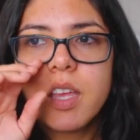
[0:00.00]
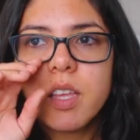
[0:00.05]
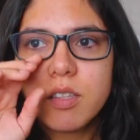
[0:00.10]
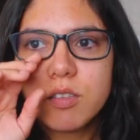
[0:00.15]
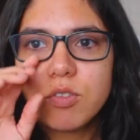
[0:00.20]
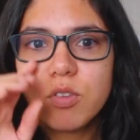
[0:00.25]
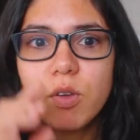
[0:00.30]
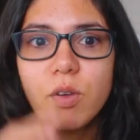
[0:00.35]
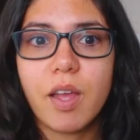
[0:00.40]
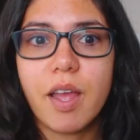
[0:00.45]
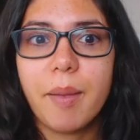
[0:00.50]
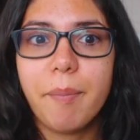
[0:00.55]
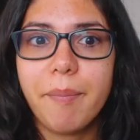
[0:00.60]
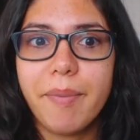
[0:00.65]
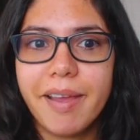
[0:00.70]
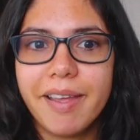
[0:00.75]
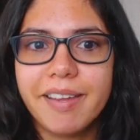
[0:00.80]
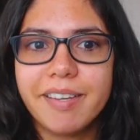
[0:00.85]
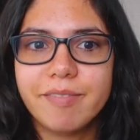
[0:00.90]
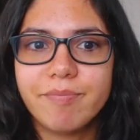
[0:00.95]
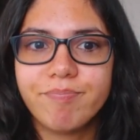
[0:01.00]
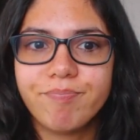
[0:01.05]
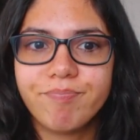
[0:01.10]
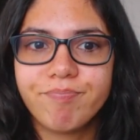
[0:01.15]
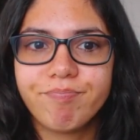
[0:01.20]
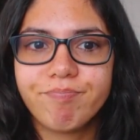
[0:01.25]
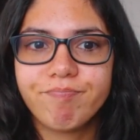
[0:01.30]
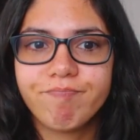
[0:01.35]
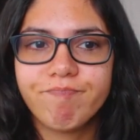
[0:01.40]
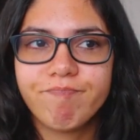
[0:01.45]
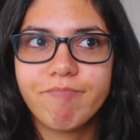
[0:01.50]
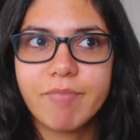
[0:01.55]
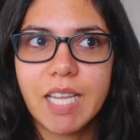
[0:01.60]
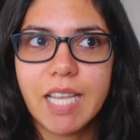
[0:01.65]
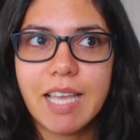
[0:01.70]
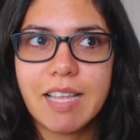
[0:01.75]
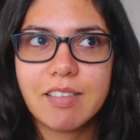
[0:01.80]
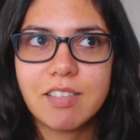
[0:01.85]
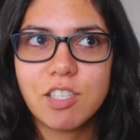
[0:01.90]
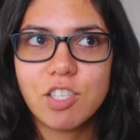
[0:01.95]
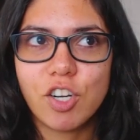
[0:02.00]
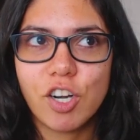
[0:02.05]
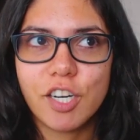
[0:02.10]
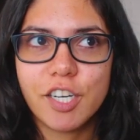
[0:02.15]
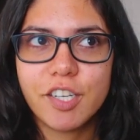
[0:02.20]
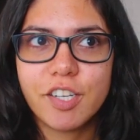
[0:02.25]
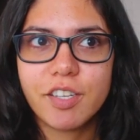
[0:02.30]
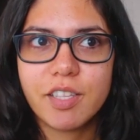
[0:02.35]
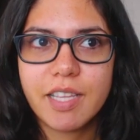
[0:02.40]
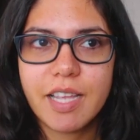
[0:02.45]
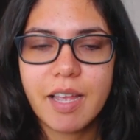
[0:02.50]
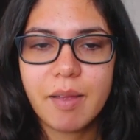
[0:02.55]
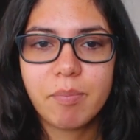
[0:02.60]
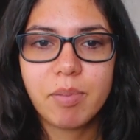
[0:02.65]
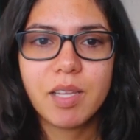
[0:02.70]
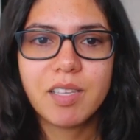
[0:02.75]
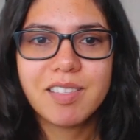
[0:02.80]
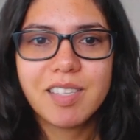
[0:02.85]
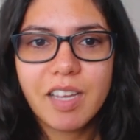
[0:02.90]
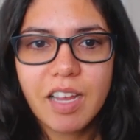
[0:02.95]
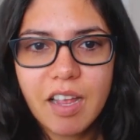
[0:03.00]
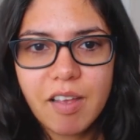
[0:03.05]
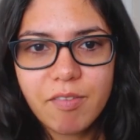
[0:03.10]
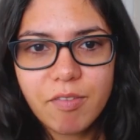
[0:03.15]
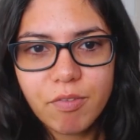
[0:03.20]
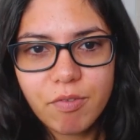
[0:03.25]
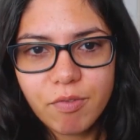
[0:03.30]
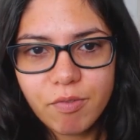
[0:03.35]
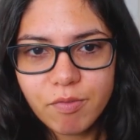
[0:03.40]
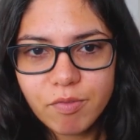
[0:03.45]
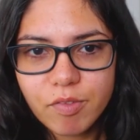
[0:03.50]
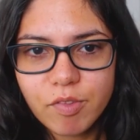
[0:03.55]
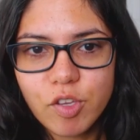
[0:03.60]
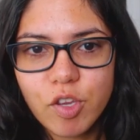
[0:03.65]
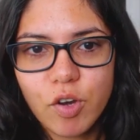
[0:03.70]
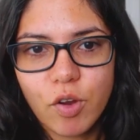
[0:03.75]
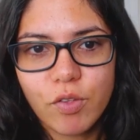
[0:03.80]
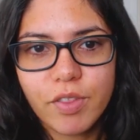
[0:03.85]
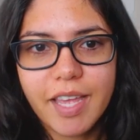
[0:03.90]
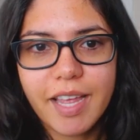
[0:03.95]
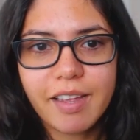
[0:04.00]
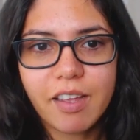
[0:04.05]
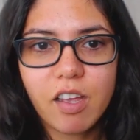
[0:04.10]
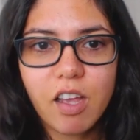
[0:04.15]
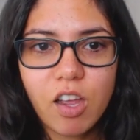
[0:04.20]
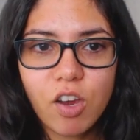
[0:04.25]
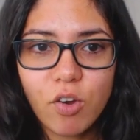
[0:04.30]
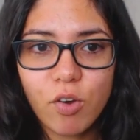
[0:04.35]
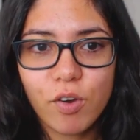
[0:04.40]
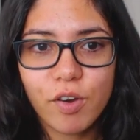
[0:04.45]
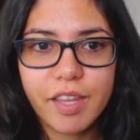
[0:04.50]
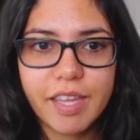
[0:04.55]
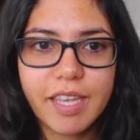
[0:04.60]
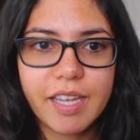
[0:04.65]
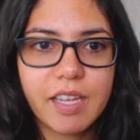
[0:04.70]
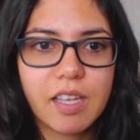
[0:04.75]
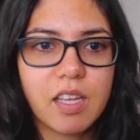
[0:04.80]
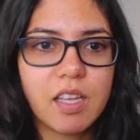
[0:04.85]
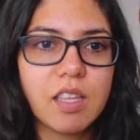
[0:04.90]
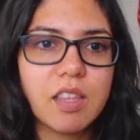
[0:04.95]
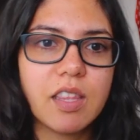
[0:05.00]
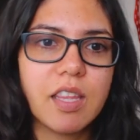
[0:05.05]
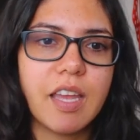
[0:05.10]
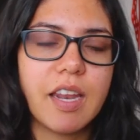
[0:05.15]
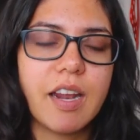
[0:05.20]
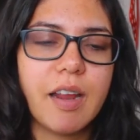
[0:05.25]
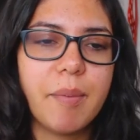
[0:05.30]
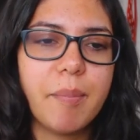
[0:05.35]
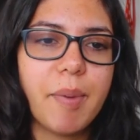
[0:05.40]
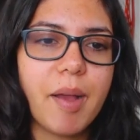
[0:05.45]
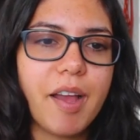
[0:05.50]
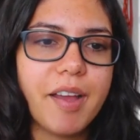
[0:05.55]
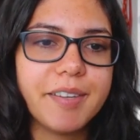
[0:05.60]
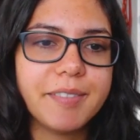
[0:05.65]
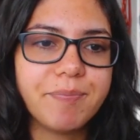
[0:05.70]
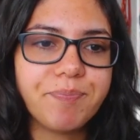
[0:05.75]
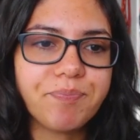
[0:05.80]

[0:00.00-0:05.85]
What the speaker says: So I might get started on that. Plus I have, you know, that acrylic that I bought.